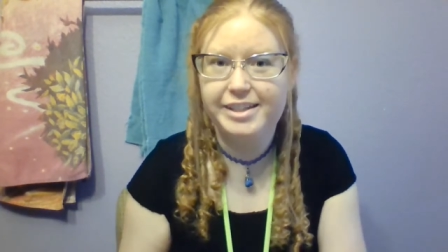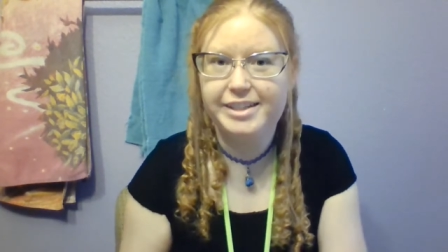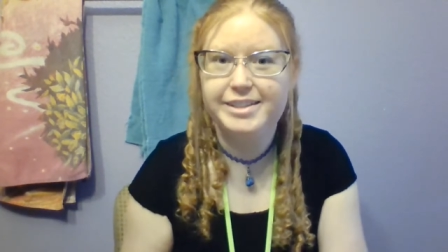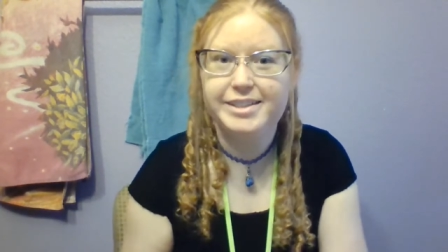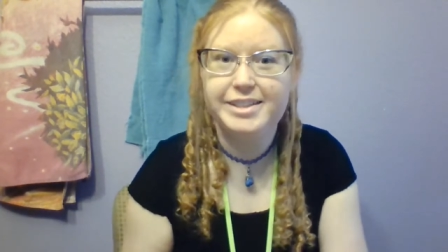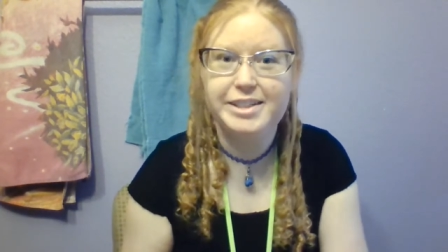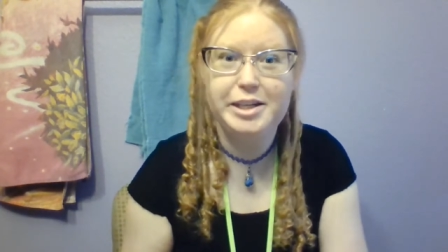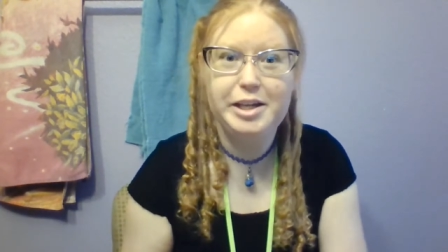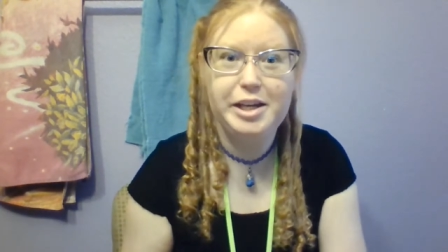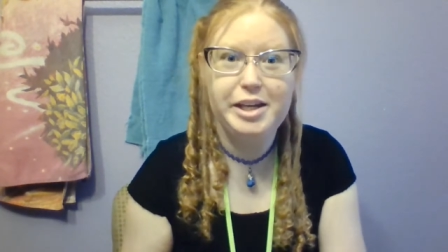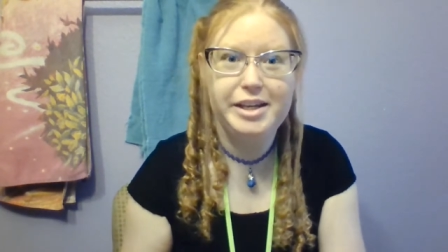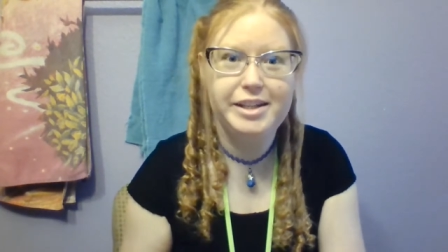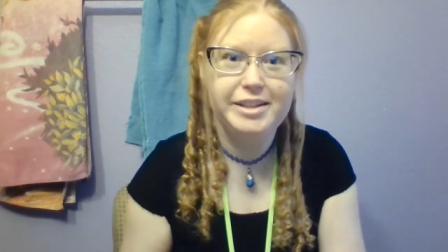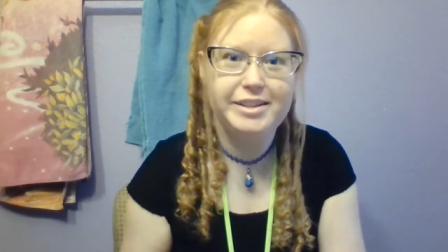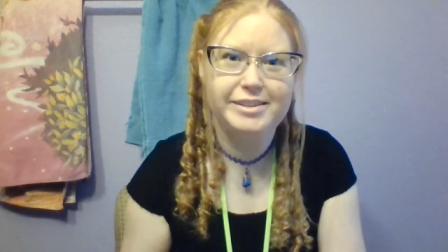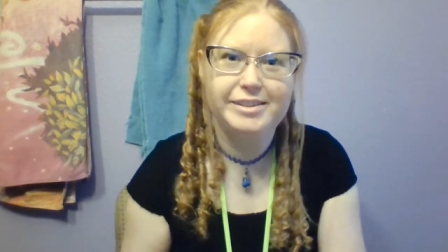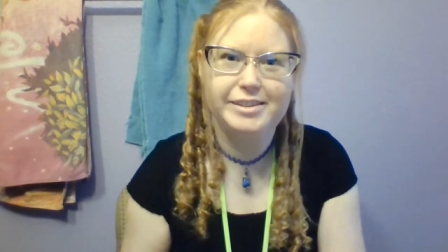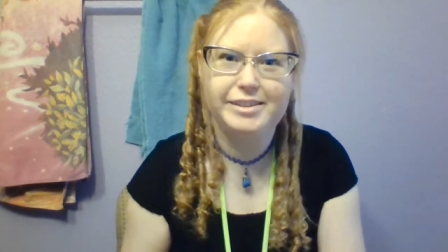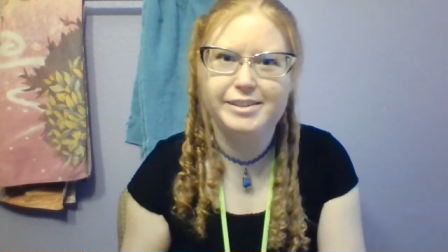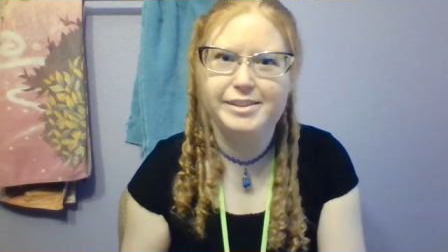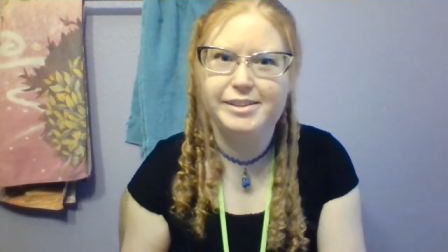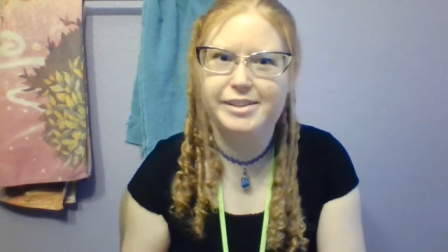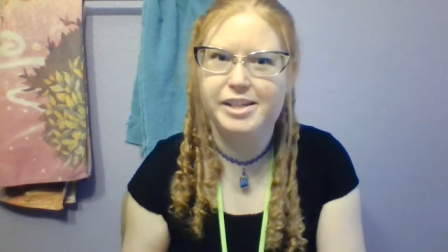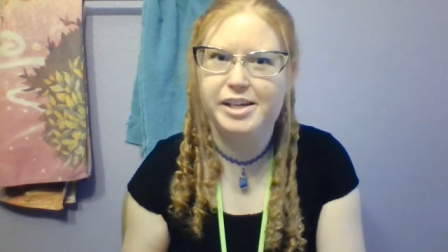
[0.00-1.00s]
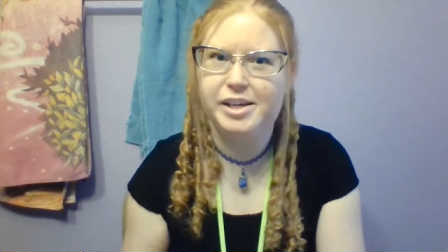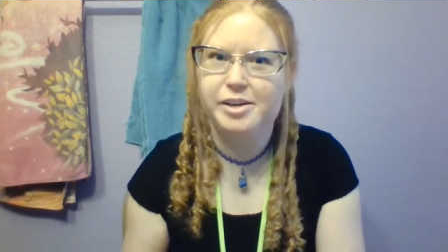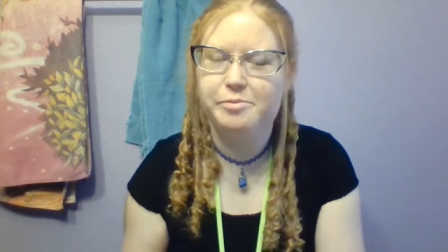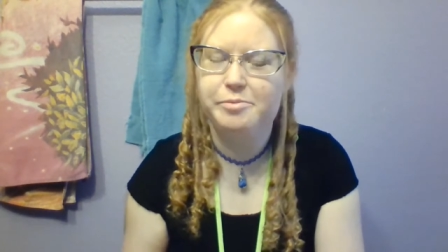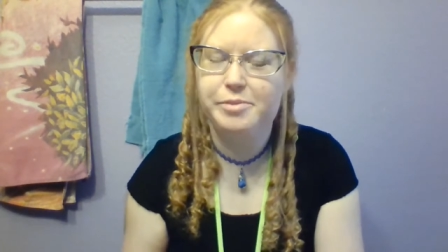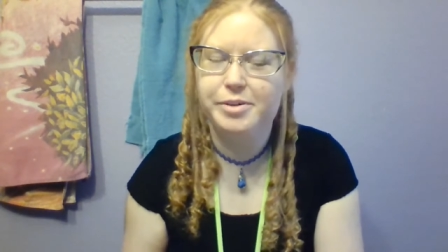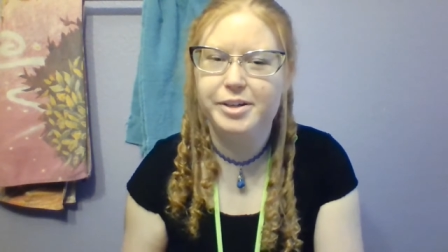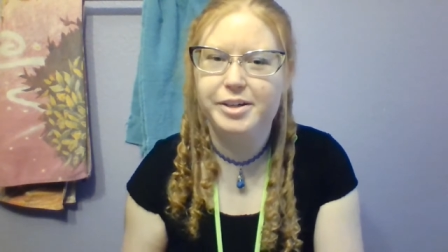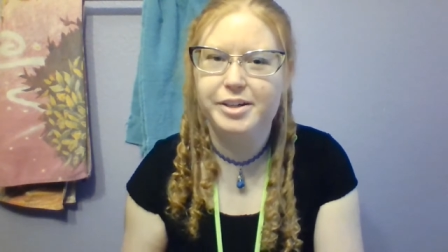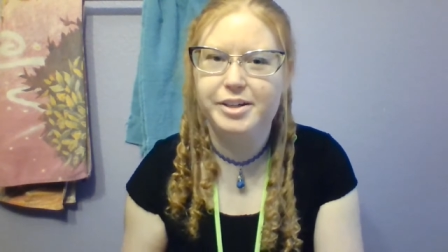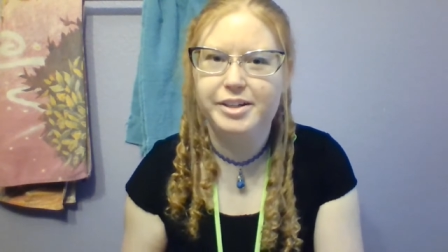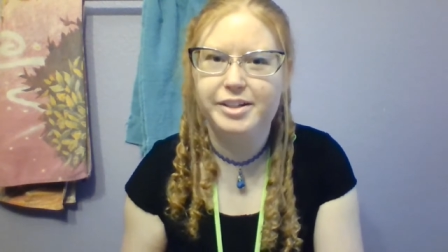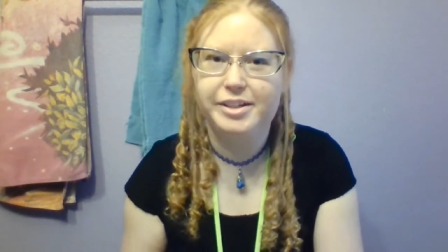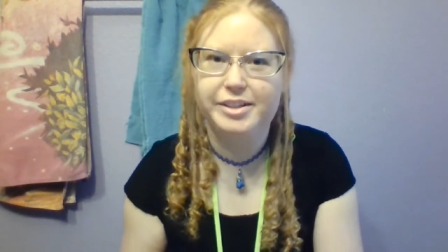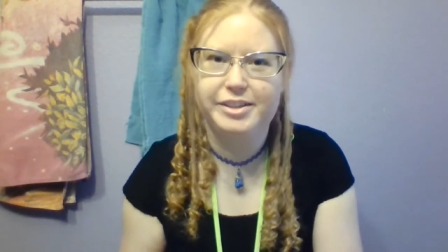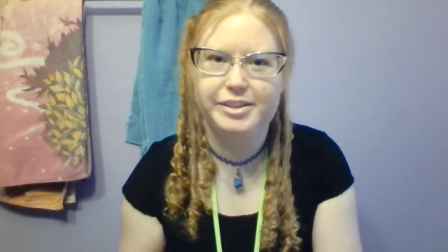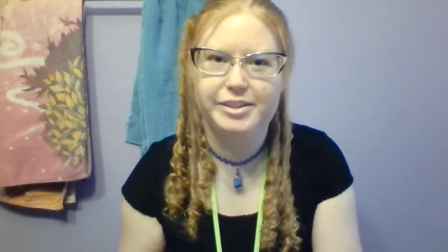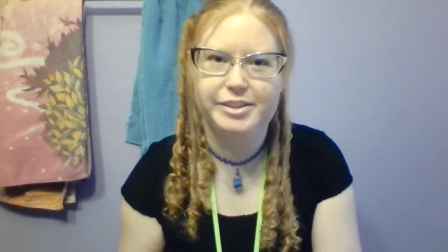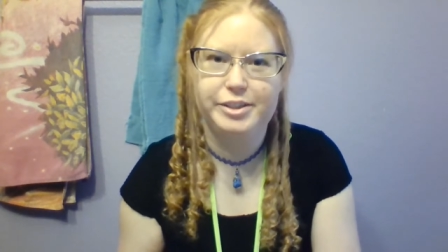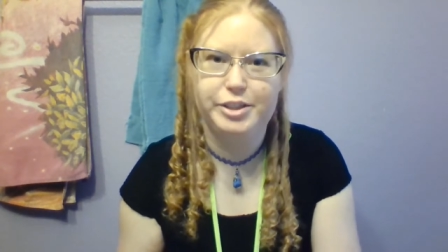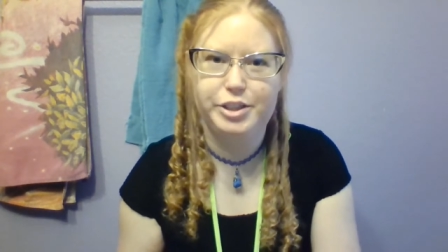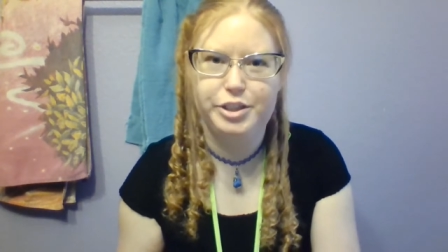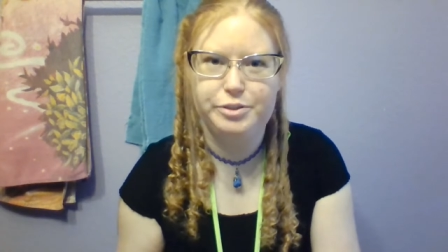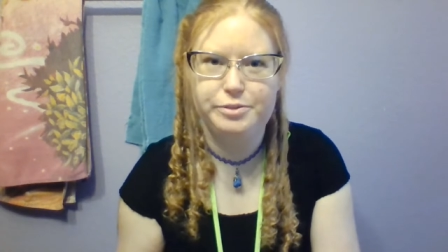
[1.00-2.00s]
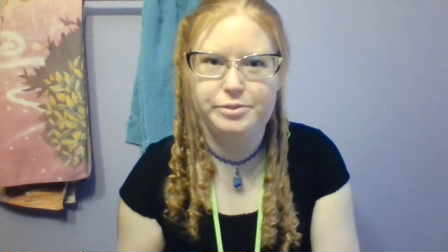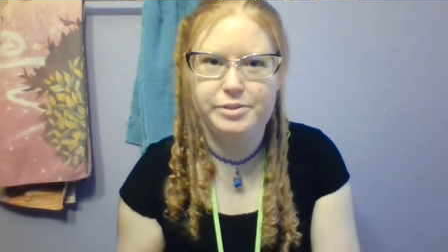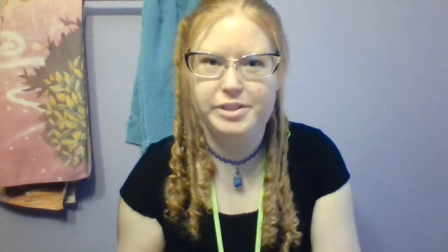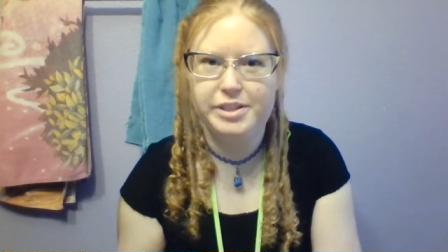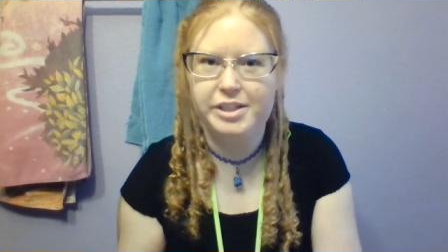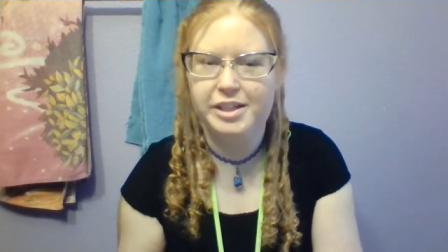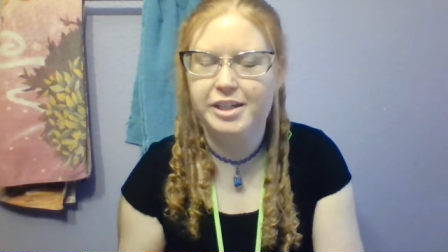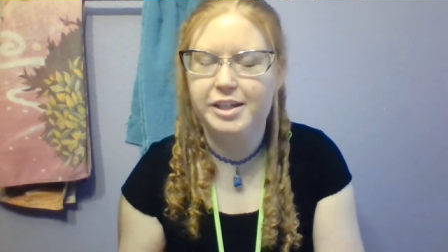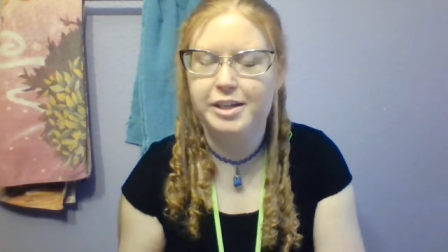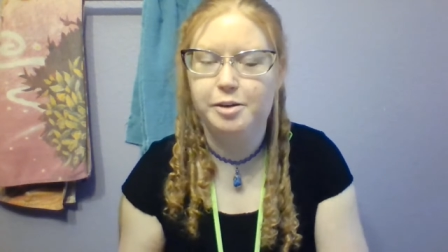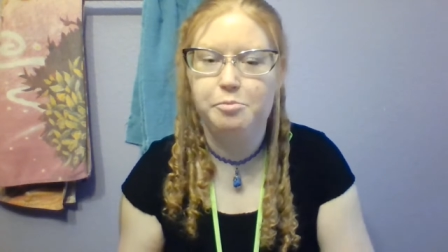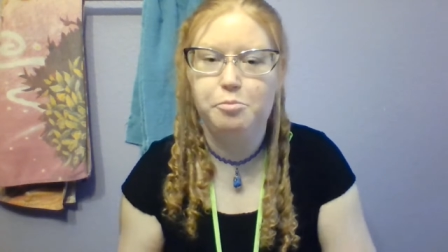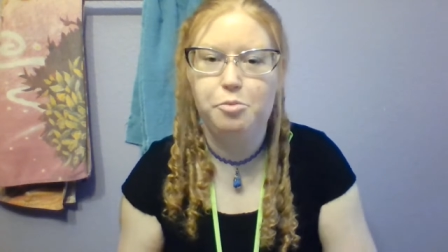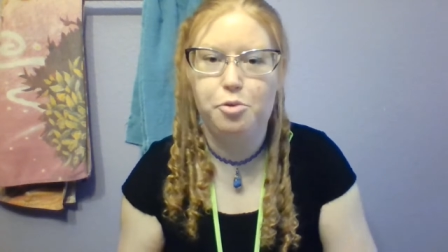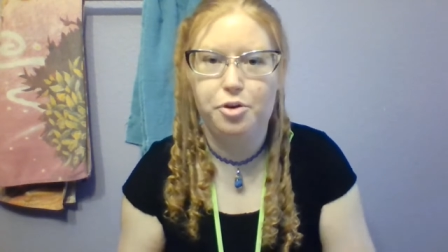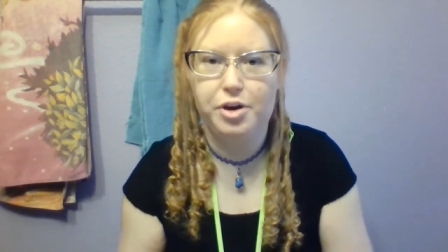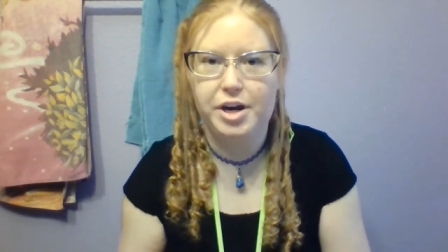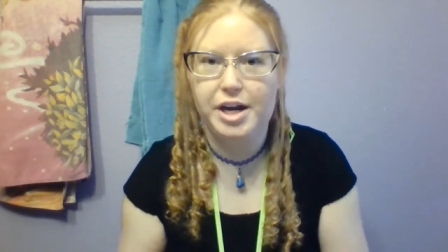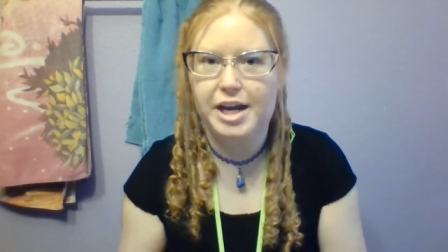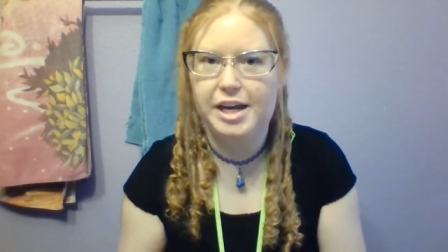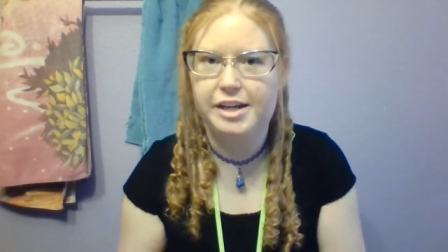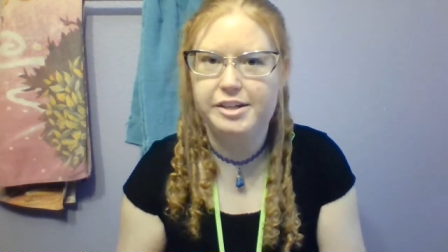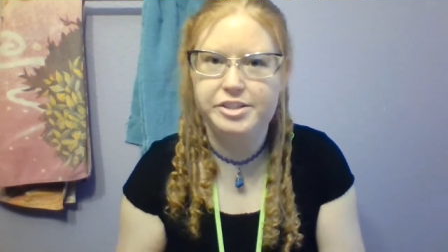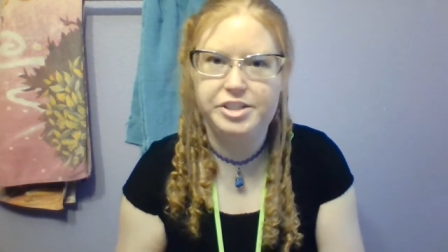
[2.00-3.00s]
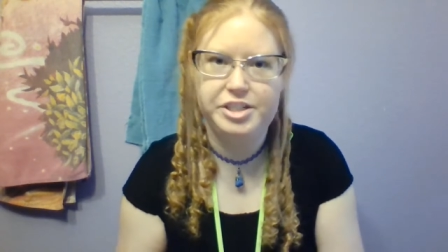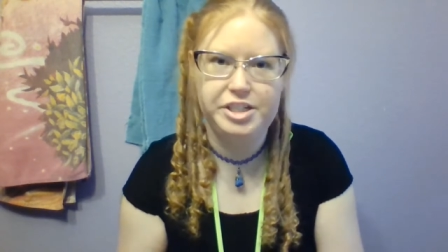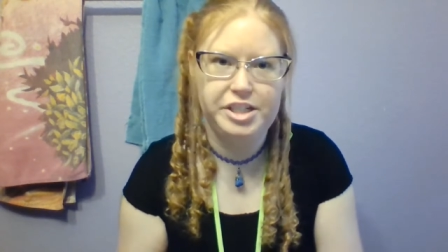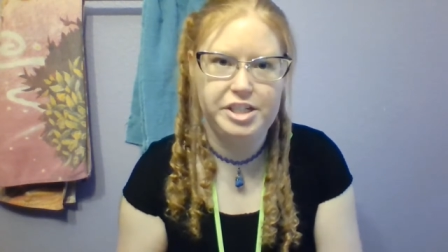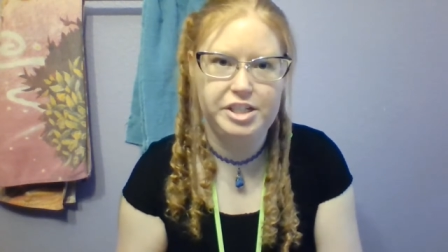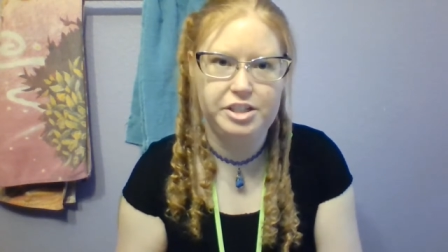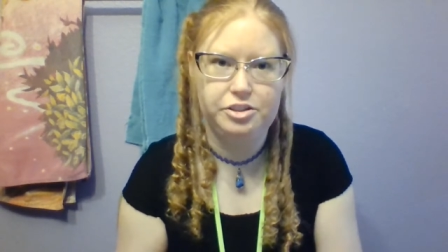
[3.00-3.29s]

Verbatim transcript: teens that were using a more edgy,